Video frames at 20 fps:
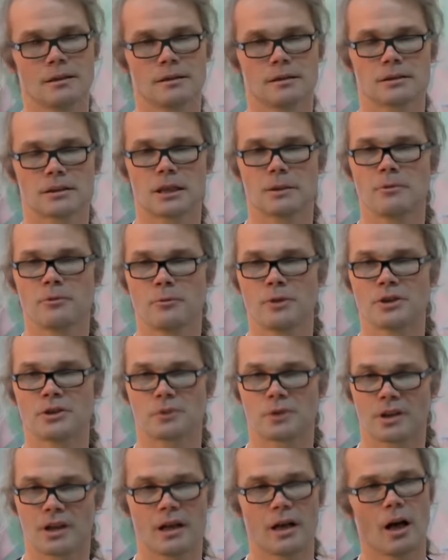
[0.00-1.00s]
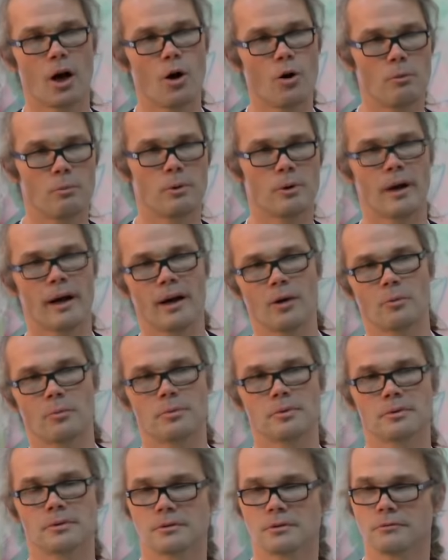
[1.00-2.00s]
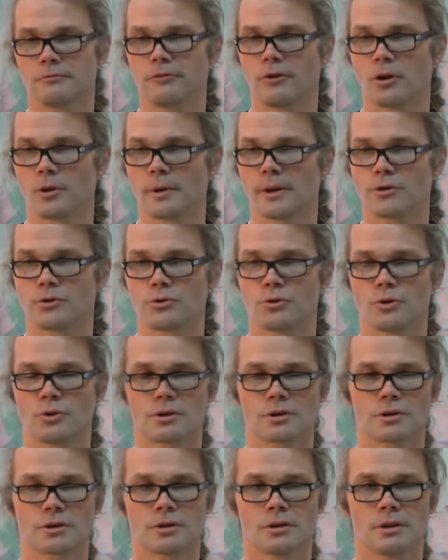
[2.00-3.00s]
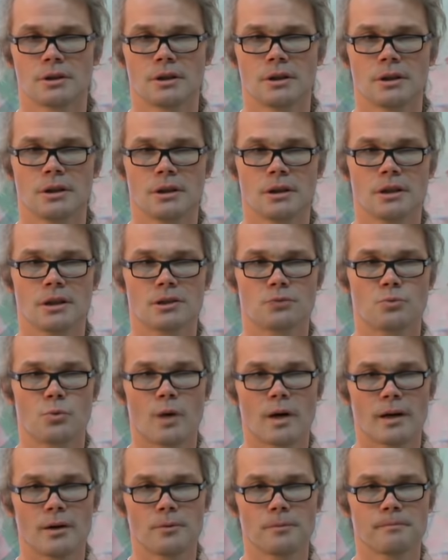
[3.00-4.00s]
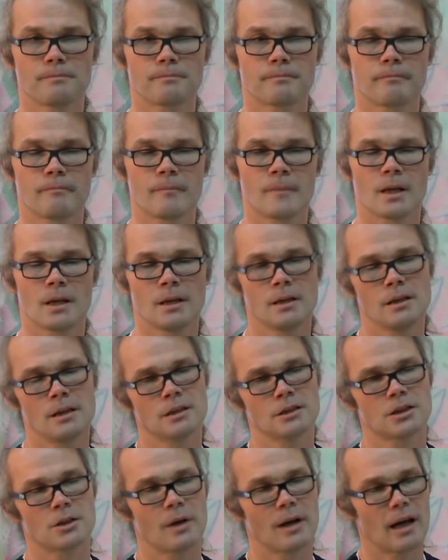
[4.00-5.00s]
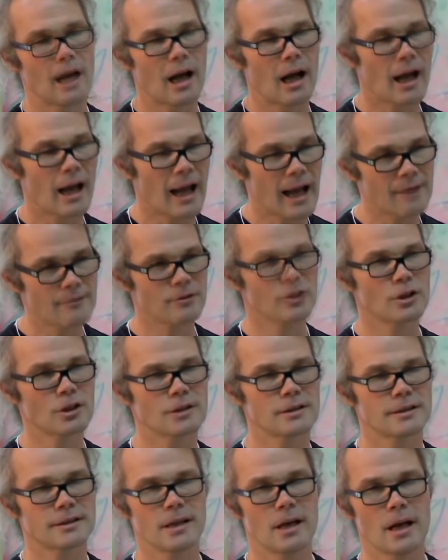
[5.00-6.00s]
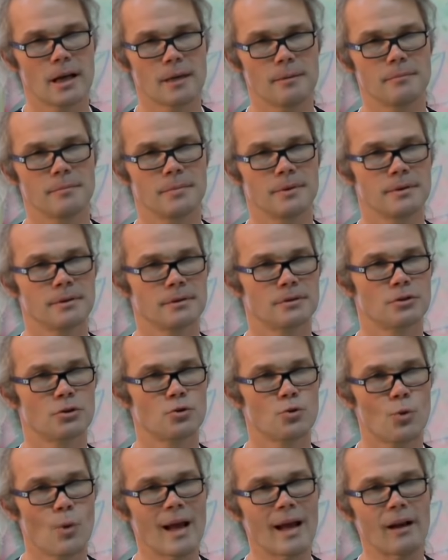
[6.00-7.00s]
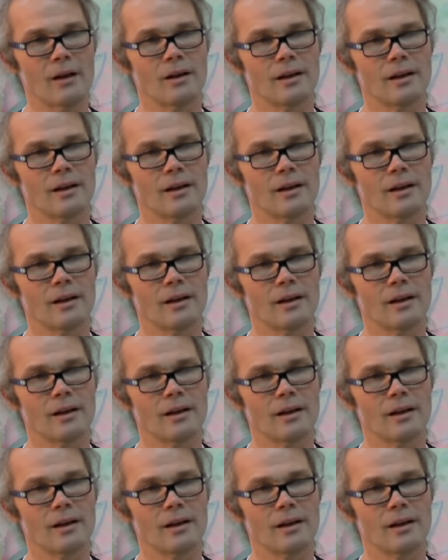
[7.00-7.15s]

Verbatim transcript: some of which, which I hope will help the following talks as well. So I, I haven't got time to dwell